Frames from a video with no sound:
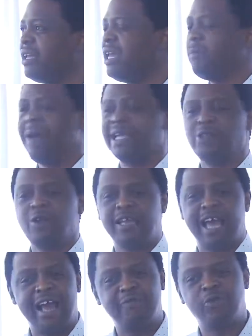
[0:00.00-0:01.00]
In my
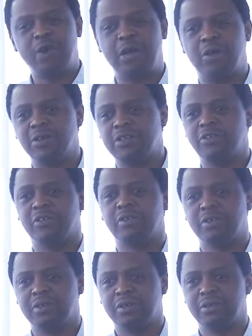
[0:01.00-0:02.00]
study, I have 2 air
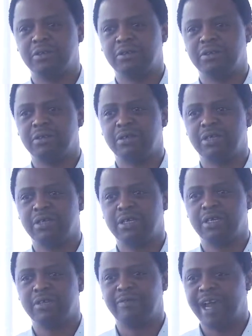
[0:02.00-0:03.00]
conditions.
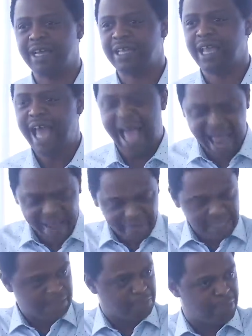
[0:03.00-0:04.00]
Right? I have
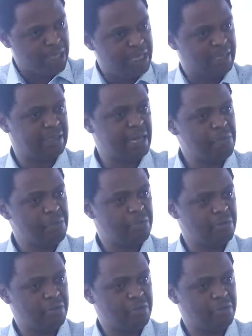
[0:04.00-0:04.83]
this big table.